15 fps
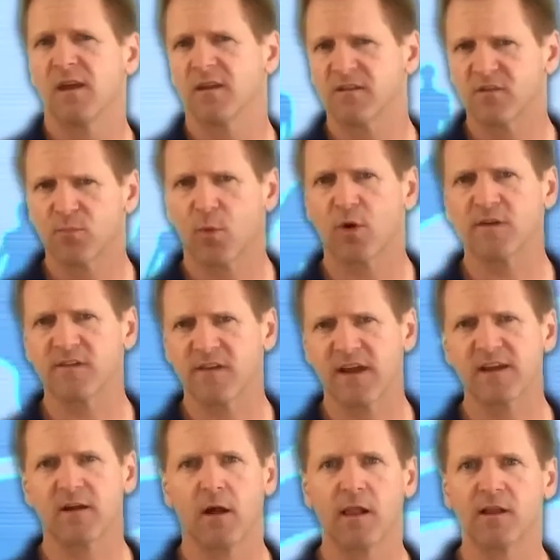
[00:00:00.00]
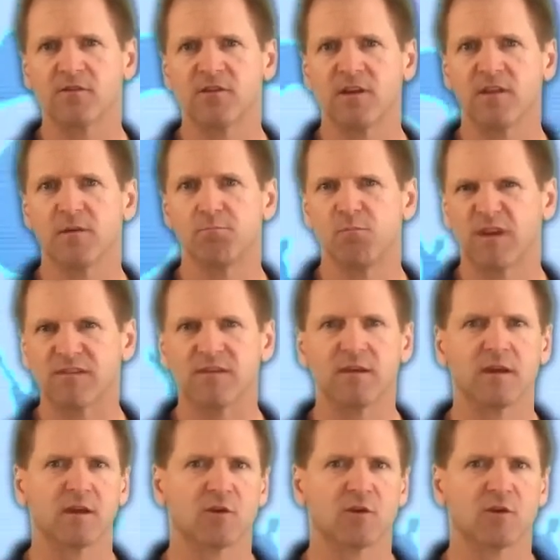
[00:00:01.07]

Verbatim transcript: is sports psychology the missing